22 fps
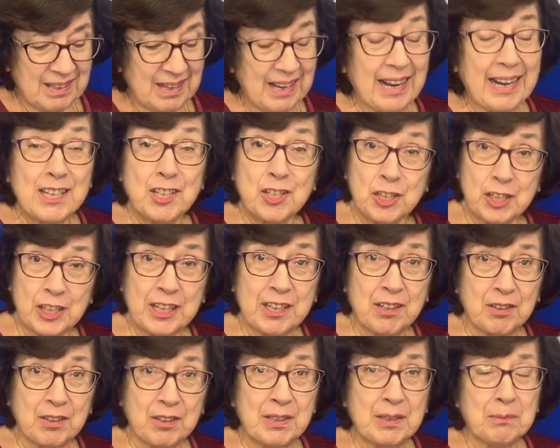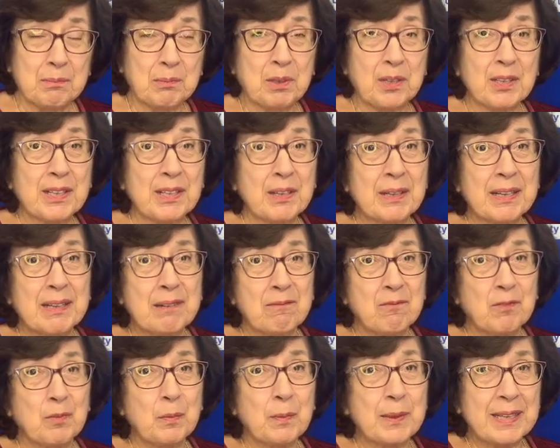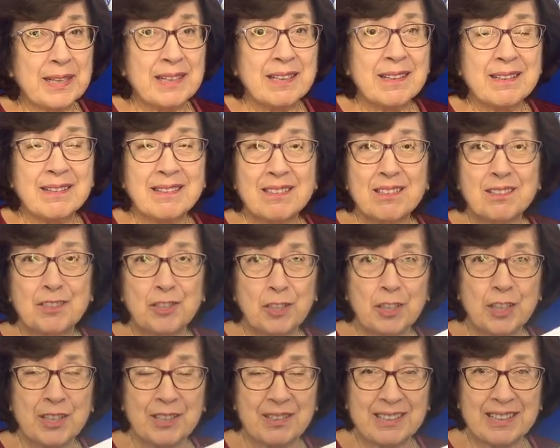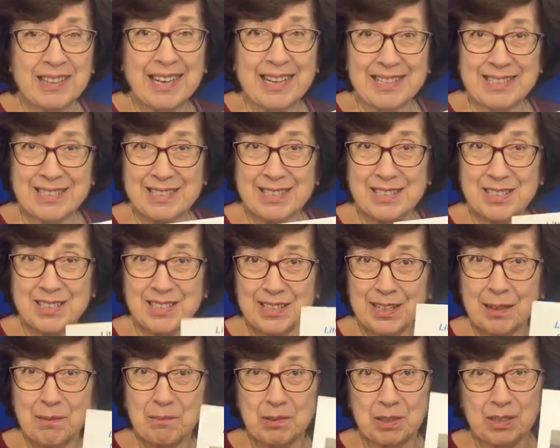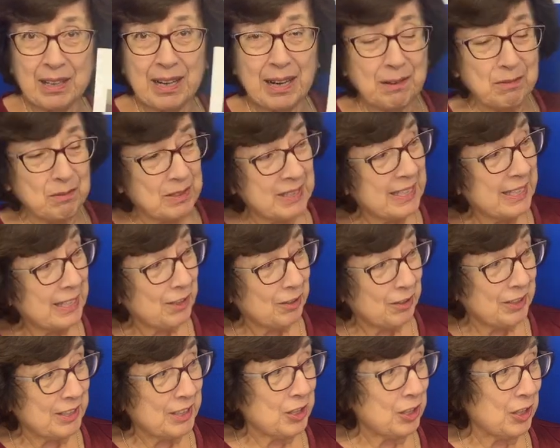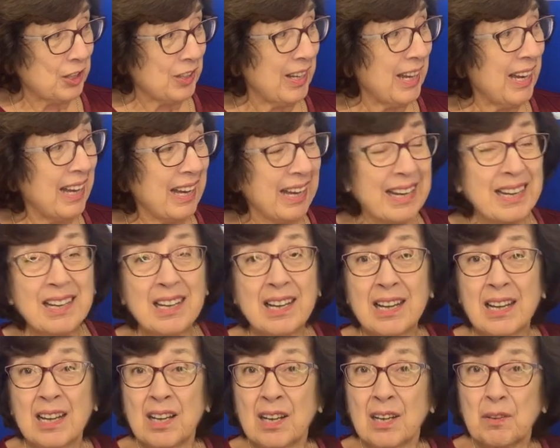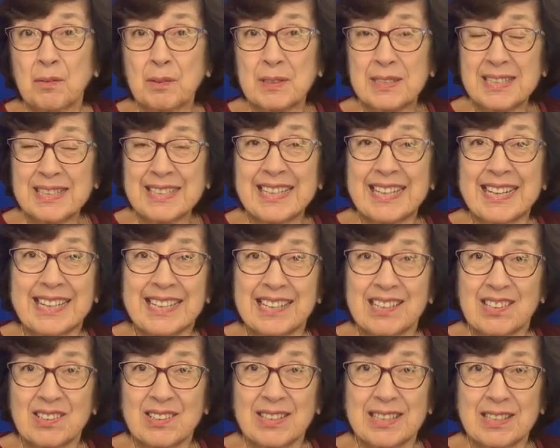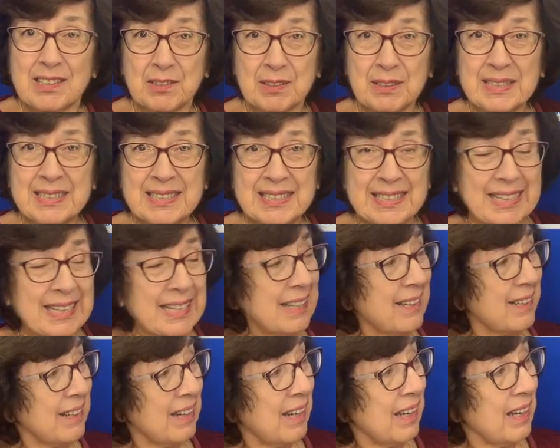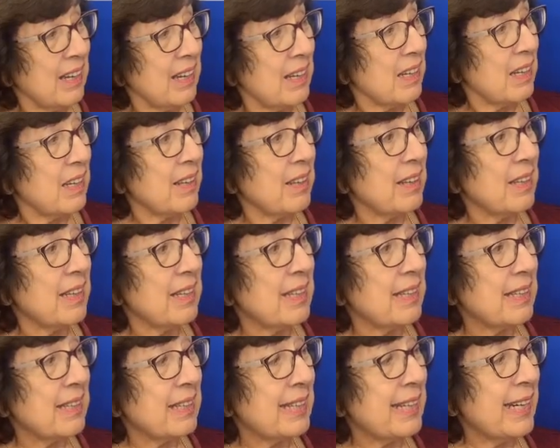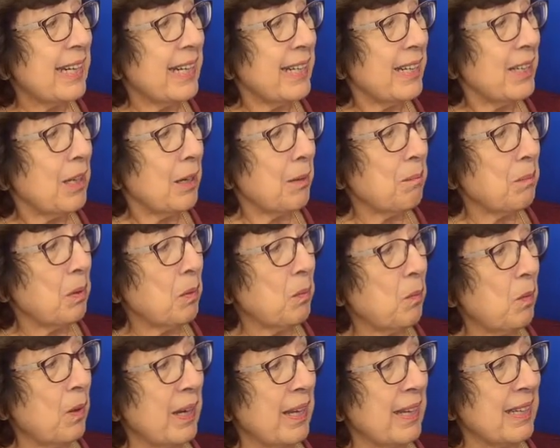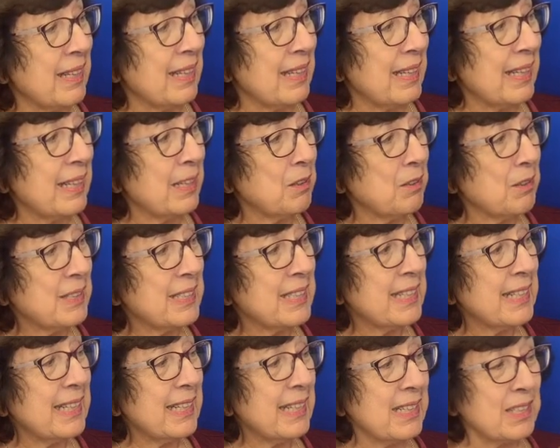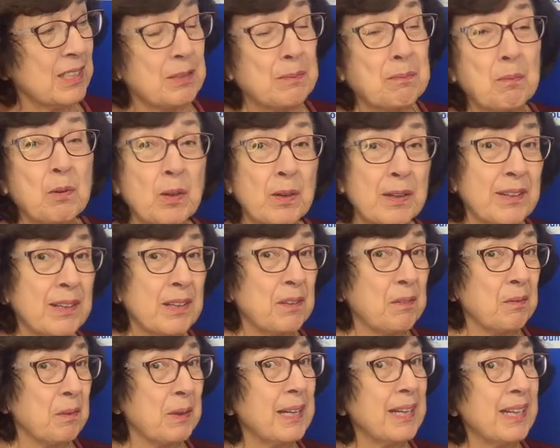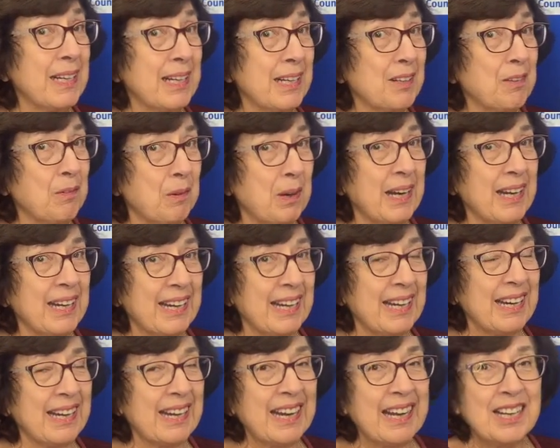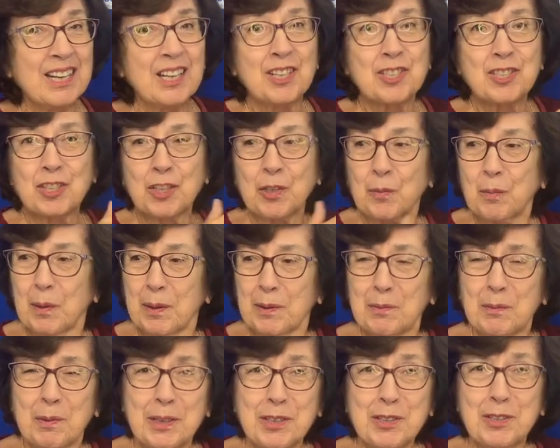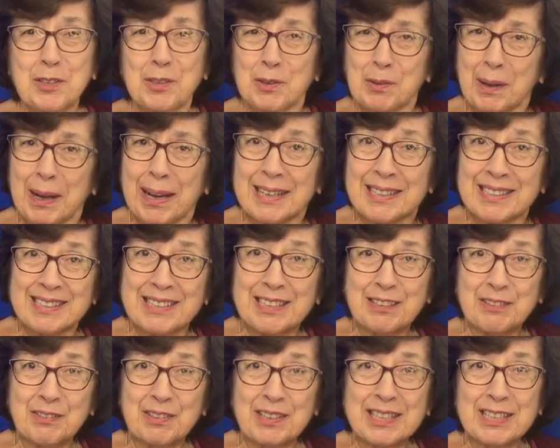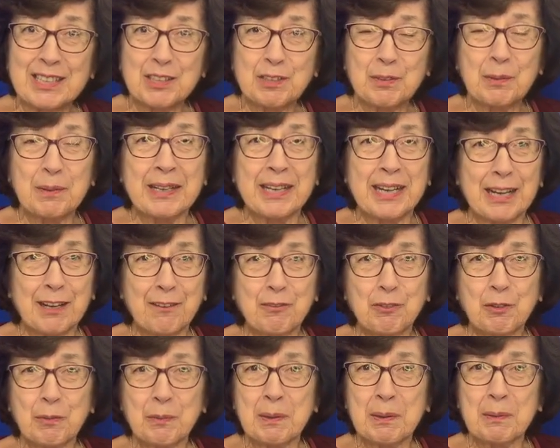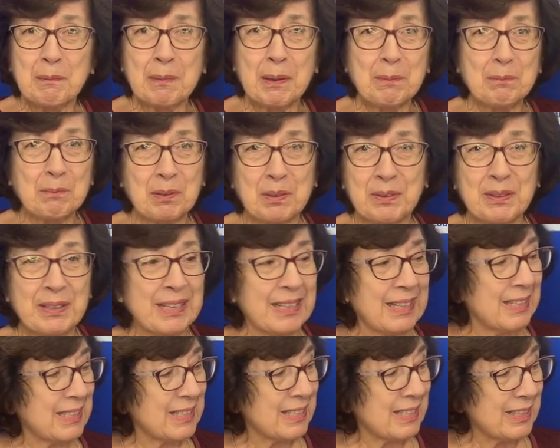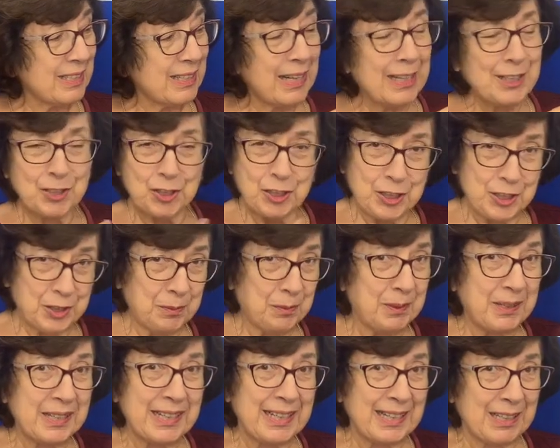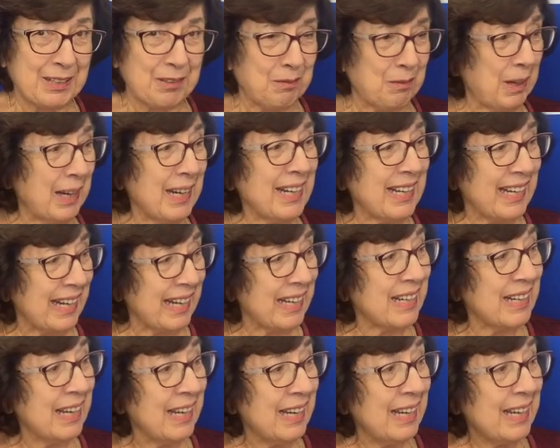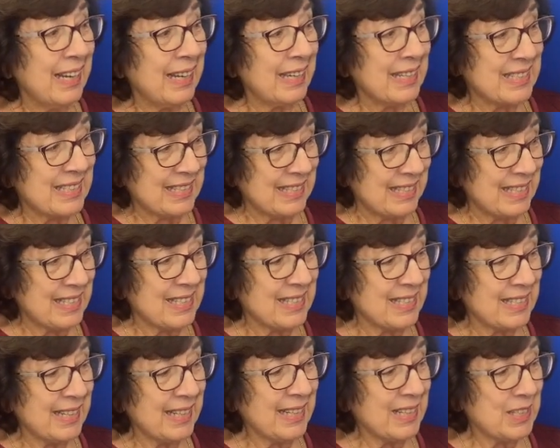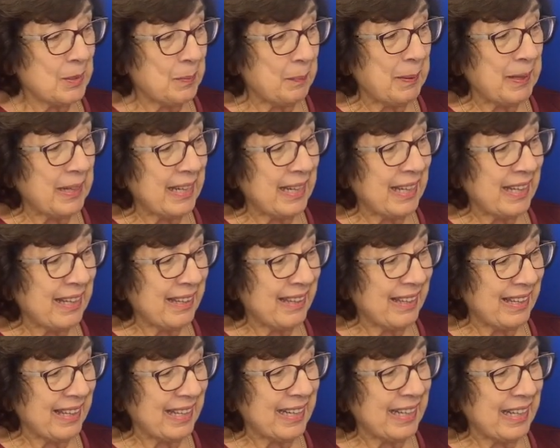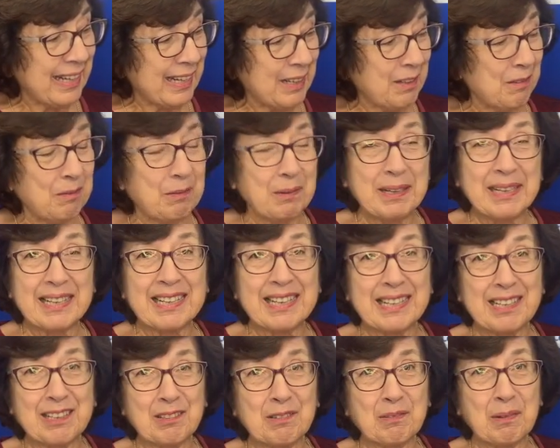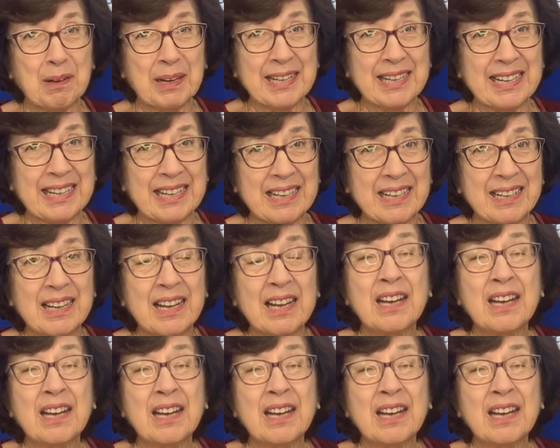I share in the book and we shared last summer, I was here in July, was a key to literacy. Key number one, literacy is more than reading and writing. So when we do activities, we have to remember that it's not just reading and writing. It's listening, speaking, thinking, reading and writing.